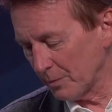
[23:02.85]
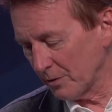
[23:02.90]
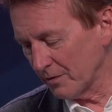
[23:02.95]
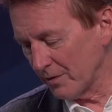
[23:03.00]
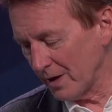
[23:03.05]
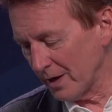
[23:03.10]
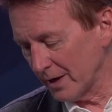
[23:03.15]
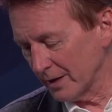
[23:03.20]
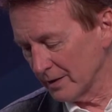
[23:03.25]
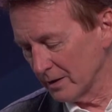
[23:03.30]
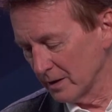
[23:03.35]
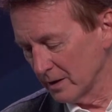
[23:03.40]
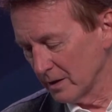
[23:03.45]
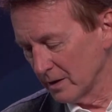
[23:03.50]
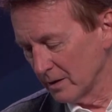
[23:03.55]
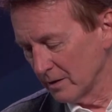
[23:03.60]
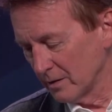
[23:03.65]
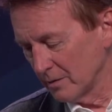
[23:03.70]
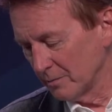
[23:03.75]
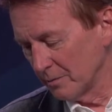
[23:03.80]
provide,
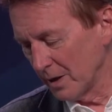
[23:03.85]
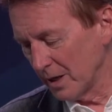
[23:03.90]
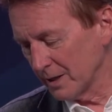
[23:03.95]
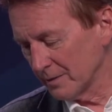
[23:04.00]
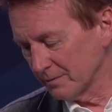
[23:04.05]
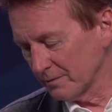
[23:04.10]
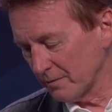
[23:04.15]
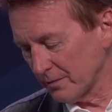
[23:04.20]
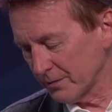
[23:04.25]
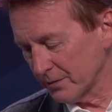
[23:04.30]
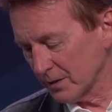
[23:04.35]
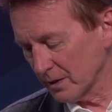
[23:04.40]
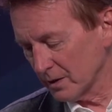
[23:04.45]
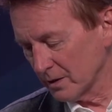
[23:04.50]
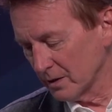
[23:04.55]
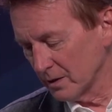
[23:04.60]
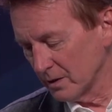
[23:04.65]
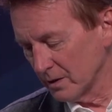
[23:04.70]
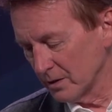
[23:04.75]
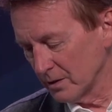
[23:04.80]
but
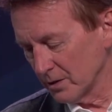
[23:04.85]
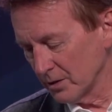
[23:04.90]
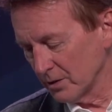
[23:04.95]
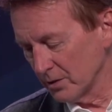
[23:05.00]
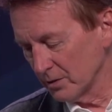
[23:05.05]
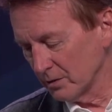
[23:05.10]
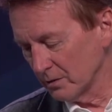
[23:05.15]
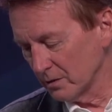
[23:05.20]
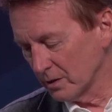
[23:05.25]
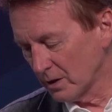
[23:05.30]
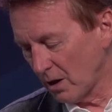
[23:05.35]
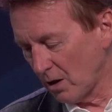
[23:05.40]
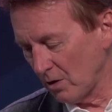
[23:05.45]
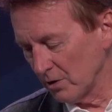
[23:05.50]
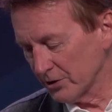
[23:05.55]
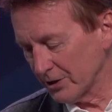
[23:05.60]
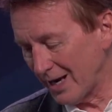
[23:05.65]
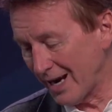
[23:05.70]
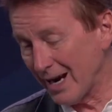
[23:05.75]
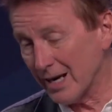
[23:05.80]
to
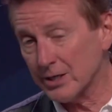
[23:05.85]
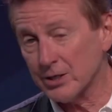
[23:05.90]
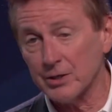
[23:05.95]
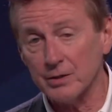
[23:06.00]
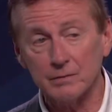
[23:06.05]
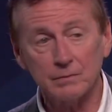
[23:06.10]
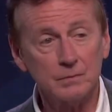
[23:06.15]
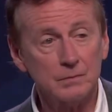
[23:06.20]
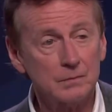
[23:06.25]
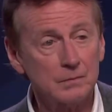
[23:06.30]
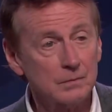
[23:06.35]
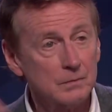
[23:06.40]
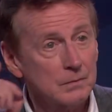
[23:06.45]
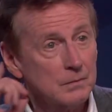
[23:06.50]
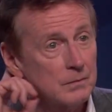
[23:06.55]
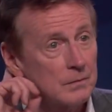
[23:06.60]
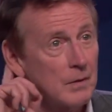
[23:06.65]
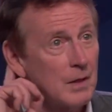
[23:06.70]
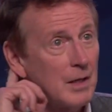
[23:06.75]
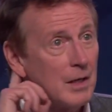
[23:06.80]
call to action.
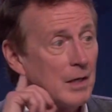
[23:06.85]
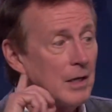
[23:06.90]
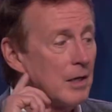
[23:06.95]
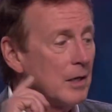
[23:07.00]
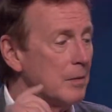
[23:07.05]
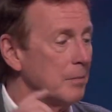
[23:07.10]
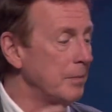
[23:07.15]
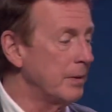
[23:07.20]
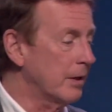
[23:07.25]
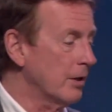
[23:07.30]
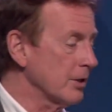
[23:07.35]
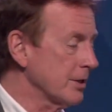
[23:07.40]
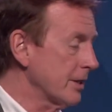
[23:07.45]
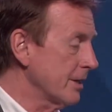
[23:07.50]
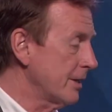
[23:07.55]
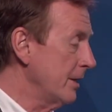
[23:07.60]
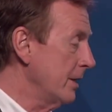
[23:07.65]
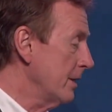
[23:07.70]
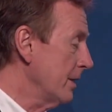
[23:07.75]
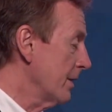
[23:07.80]
Because at
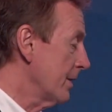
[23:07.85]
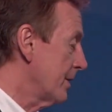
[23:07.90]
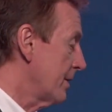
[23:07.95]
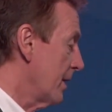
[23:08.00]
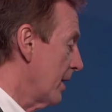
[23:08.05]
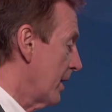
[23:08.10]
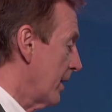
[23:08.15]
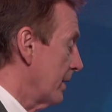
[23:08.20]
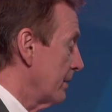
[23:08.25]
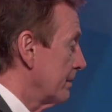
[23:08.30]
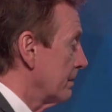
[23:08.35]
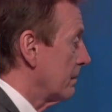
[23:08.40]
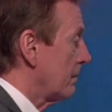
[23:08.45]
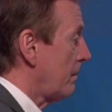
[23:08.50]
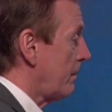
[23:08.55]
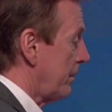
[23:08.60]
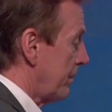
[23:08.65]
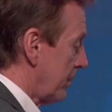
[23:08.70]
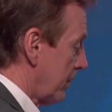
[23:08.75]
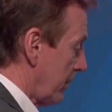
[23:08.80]
the end of the day,
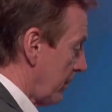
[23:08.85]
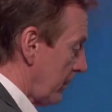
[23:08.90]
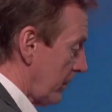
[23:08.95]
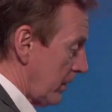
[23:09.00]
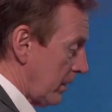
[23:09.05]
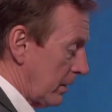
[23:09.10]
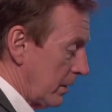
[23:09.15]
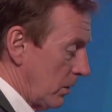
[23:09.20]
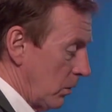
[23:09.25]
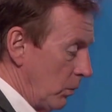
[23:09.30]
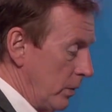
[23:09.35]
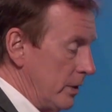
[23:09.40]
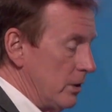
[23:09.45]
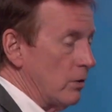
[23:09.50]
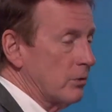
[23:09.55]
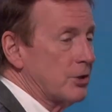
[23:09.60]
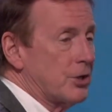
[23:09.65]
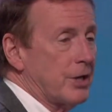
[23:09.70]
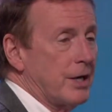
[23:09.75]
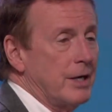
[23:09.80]
we
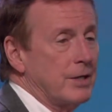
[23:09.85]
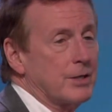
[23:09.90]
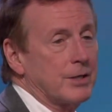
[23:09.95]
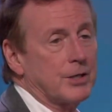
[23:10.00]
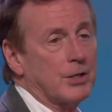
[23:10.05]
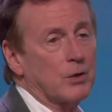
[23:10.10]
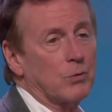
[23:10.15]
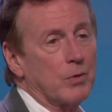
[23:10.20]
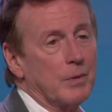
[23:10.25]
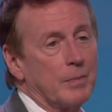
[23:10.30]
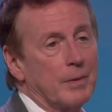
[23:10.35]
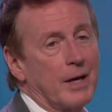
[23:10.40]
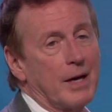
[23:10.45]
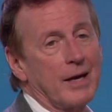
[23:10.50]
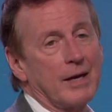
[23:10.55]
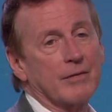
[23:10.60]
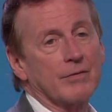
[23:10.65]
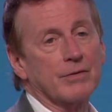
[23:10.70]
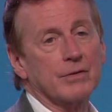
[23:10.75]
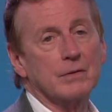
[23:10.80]
don't change until we
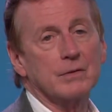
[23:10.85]
behave.